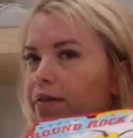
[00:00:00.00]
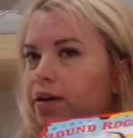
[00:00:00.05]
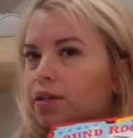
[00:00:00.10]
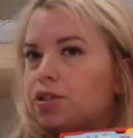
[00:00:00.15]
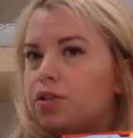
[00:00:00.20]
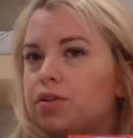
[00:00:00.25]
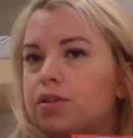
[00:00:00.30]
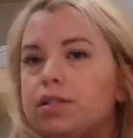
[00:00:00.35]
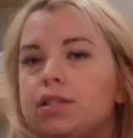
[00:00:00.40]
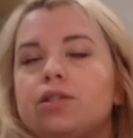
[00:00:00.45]
rocked
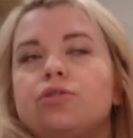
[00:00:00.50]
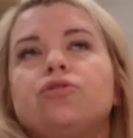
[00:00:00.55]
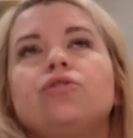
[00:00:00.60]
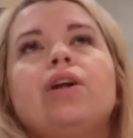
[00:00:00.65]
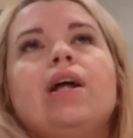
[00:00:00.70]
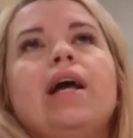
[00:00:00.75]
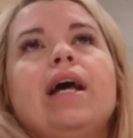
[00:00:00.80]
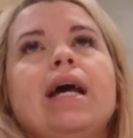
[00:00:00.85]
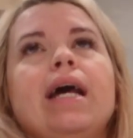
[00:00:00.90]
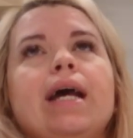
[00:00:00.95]
on
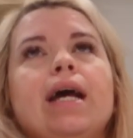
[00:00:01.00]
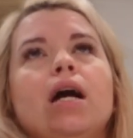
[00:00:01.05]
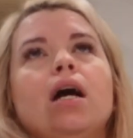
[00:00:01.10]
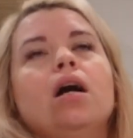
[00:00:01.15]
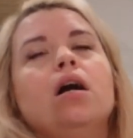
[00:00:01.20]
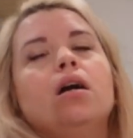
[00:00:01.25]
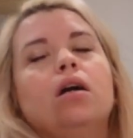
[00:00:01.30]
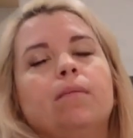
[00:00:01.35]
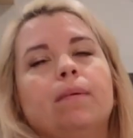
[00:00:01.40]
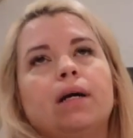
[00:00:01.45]
yesterday,
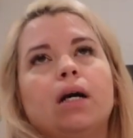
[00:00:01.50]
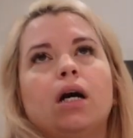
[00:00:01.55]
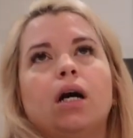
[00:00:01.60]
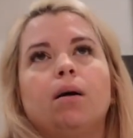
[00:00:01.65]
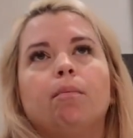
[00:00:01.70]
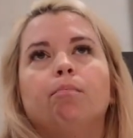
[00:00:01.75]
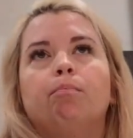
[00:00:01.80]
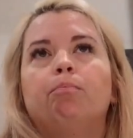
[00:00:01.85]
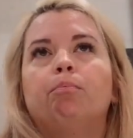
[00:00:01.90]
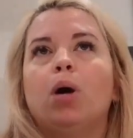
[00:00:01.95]

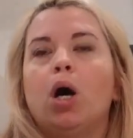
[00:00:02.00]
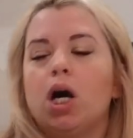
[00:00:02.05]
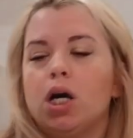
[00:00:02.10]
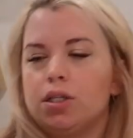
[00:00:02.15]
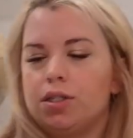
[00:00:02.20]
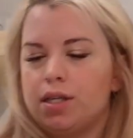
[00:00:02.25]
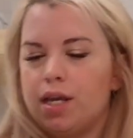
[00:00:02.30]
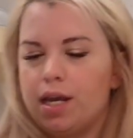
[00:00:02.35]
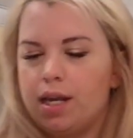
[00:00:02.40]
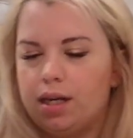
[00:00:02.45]

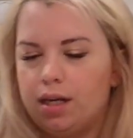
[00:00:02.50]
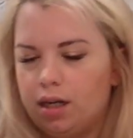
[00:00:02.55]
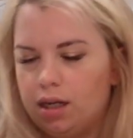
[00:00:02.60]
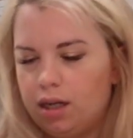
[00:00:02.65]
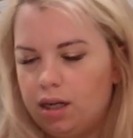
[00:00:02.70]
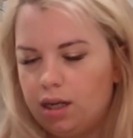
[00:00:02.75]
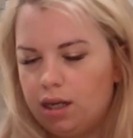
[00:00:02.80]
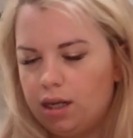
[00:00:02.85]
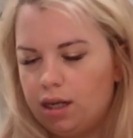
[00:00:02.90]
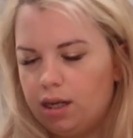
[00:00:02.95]
Boston.
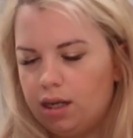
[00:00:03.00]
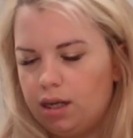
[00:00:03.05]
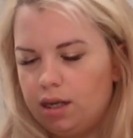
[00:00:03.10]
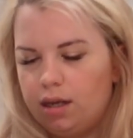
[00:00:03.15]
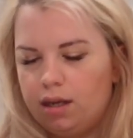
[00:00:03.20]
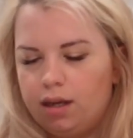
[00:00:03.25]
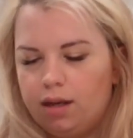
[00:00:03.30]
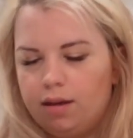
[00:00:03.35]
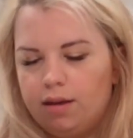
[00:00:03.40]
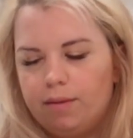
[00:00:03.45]

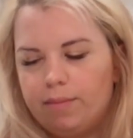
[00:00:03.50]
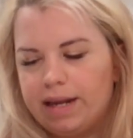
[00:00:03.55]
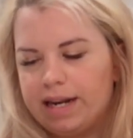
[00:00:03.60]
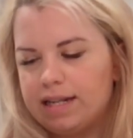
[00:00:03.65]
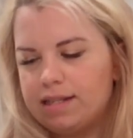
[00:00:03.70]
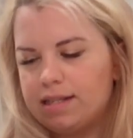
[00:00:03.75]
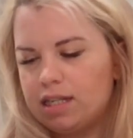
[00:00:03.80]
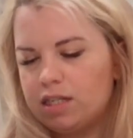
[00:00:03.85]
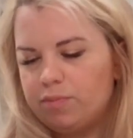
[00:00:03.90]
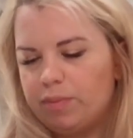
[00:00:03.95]

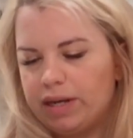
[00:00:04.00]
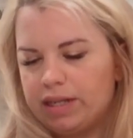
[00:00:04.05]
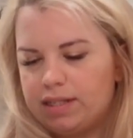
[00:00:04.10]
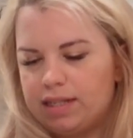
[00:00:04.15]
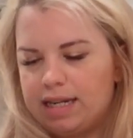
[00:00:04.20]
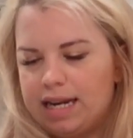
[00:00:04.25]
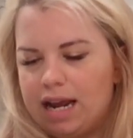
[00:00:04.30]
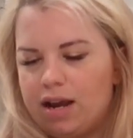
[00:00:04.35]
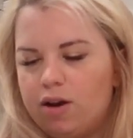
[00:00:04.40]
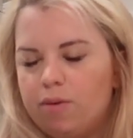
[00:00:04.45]
Bennett says
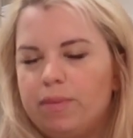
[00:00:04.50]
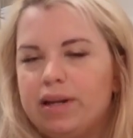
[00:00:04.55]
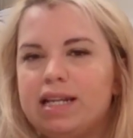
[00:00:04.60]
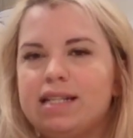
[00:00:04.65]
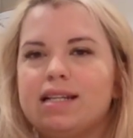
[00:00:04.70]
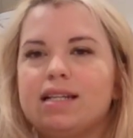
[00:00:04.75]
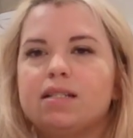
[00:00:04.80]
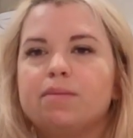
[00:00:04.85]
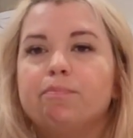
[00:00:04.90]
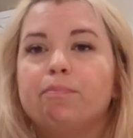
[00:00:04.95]
bustin' now, but he
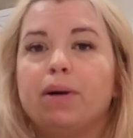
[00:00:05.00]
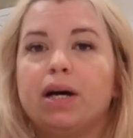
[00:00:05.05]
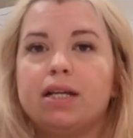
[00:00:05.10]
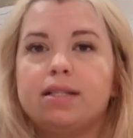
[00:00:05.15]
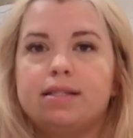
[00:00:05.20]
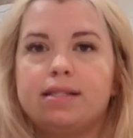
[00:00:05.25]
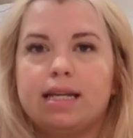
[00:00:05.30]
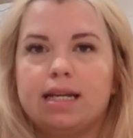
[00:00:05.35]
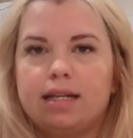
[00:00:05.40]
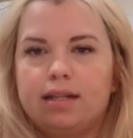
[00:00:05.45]
says
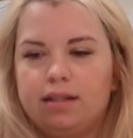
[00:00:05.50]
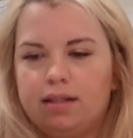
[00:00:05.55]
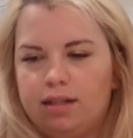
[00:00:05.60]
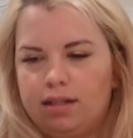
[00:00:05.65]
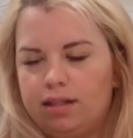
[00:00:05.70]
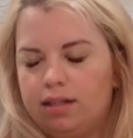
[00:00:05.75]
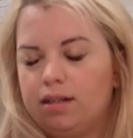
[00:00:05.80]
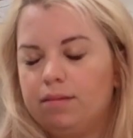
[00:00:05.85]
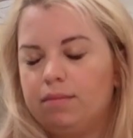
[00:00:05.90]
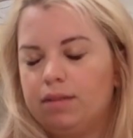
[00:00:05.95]
bustin'.
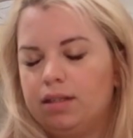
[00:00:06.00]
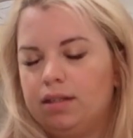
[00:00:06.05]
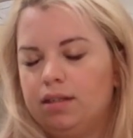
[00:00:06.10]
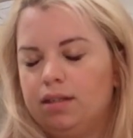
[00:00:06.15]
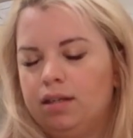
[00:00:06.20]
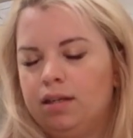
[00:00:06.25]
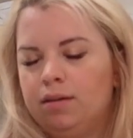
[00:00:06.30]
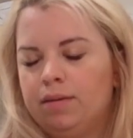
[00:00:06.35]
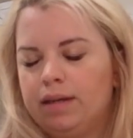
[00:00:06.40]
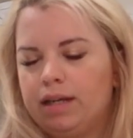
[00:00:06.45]

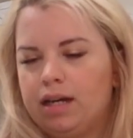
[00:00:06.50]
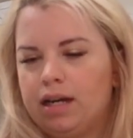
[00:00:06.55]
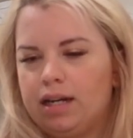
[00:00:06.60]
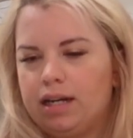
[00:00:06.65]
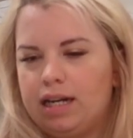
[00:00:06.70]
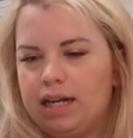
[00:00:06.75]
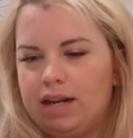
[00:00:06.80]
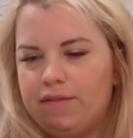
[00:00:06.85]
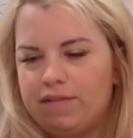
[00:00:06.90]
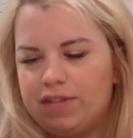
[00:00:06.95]

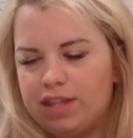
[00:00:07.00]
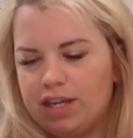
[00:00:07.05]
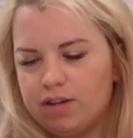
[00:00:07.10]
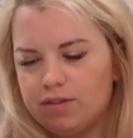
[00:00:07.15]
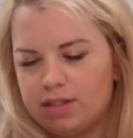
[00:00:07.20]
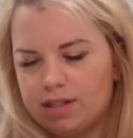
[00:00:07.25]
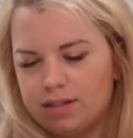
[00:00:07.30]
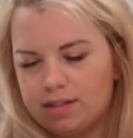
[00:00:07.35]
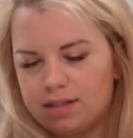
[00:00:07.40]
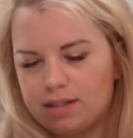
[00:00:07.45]
And even Theo
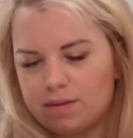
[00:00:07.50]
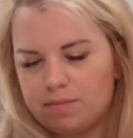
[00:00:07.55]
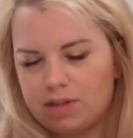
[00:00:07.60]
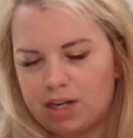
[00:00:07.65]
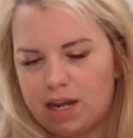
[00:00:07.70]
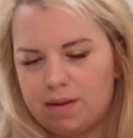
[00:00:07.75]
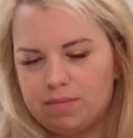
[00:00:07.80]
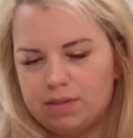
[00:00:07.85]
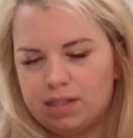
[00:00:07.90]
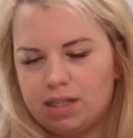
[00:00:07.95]
says it
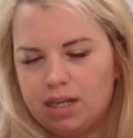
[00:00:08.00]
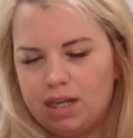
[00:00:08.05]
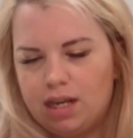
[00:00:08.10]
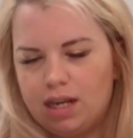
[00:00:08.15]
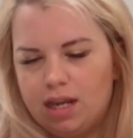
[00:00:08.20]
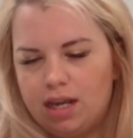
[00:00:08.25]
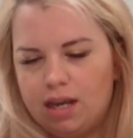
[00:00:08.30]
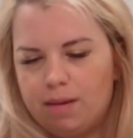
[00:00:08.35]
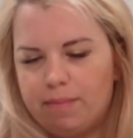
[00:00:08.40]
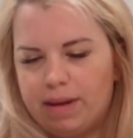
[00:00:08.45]
sometimes.
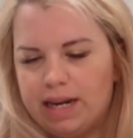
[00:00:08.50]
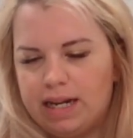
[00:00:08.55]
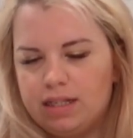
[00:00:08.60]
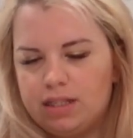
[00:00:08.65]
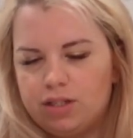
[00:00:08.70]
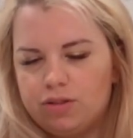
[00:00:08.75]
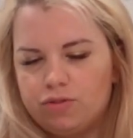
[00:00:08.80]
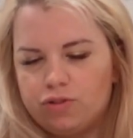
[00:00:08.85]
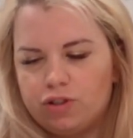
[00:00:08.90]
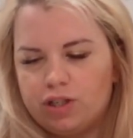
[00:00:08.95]

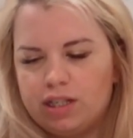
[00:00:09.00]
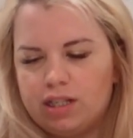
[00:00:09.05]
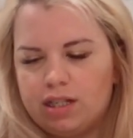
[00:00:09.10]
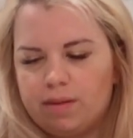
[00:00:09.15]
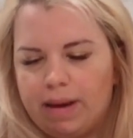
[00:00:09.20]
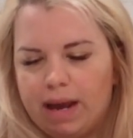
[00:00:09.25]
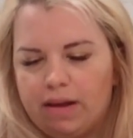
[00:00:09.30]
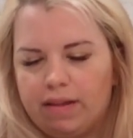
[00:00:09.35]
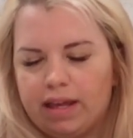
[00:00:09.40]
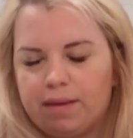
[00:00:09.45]
Bennett's usually
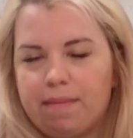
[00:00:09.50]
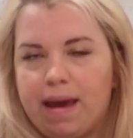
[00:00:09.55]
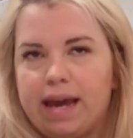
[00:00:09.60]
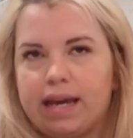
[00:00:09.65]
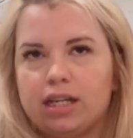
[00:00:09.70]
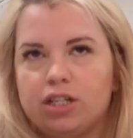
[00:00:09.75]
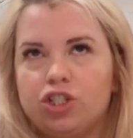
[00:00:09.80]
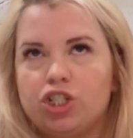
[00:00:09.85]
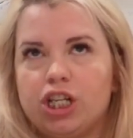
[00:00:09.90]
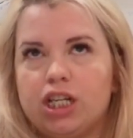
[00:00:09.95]
about, like,
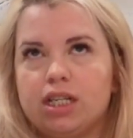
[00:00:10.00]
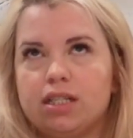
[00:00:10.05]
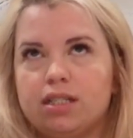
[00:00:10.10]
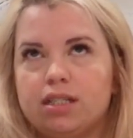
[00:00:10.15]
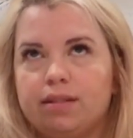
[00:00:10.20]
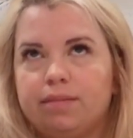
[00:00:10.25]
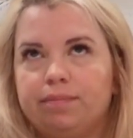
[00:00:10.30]
mac and cheese.